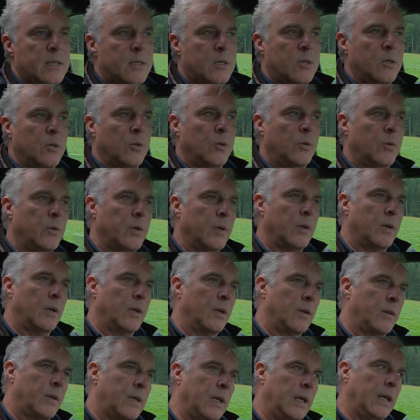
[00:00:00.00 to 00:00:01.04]
to
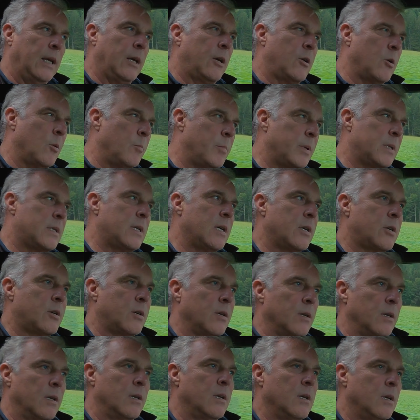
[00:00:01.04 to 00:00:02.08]
the
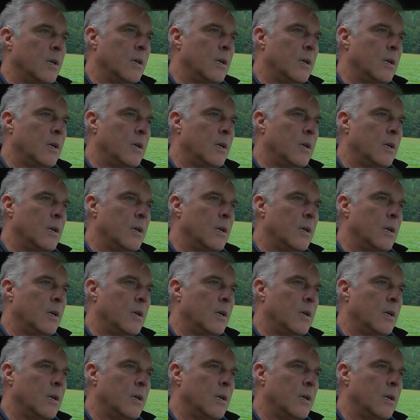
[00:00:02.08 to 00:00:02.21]
competition,